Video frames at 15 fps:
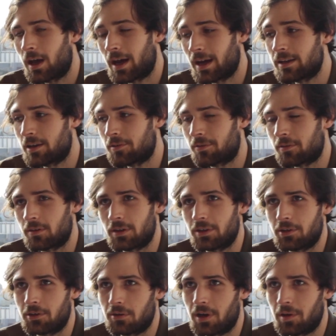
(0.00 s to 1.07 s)
I definitely
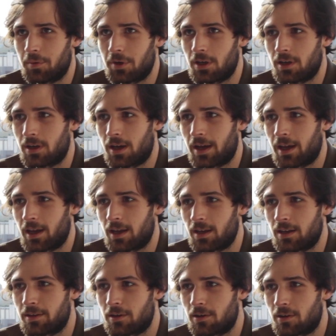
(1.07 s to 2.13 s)
do. I mean, I,
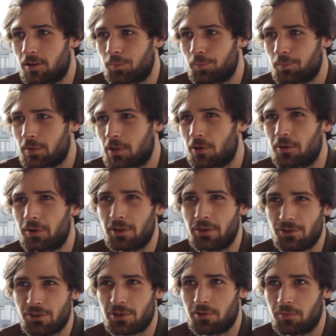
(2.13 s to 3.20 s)
you know, can only
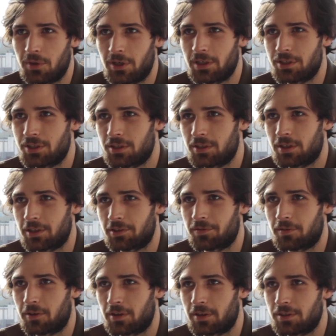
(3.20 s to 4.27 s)
do so much as
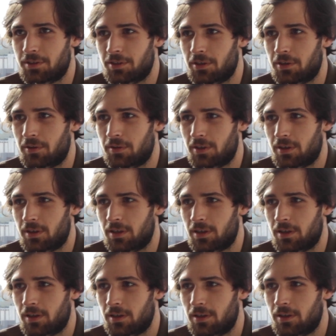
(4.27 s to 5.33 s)
far as, you
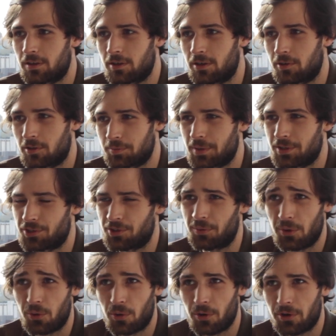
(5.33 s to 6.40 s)
know, especially
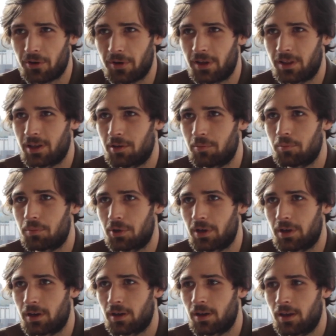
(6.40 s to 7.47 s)
when ordering them,
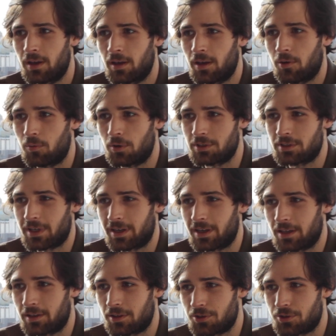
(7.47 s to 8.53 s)
but once I
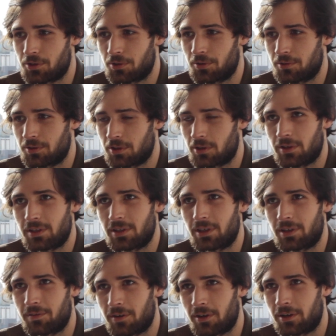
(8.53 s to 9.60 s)
get the shoes, you know, I
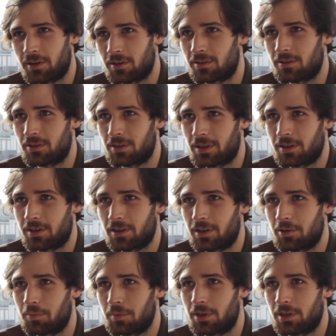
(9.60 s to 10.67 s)
take a very good look at
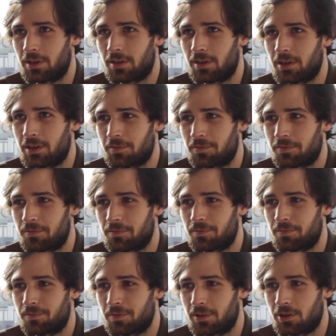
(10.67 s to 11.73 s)
them, and if,
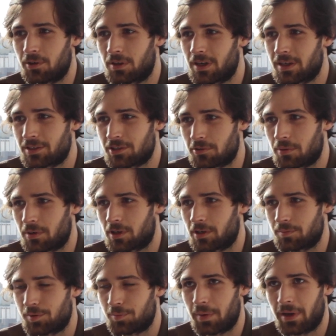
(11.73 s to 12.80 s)
you know, a customer
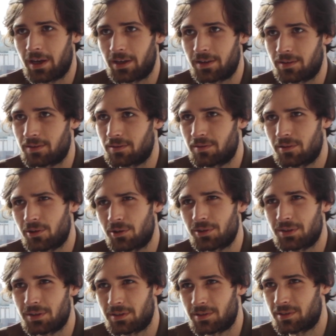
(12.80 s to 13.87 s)
comes back and
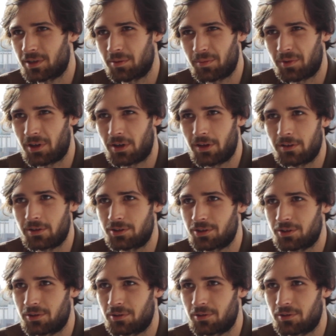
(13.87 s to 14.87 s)
notices something on the shoe,